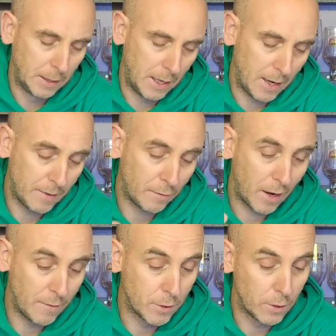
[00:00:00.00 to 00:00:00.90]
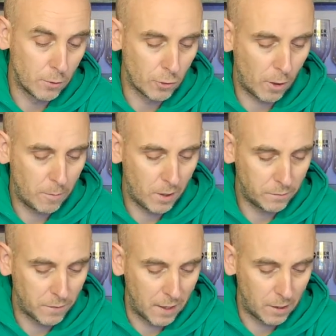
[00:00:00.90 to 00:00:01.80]
Uh, and the flavours do drop
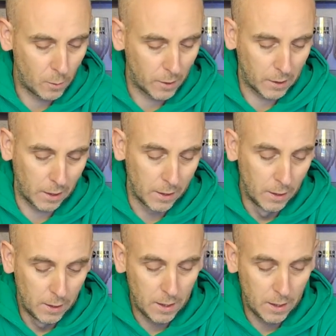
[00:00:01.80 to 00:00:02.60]
off fairly quickly.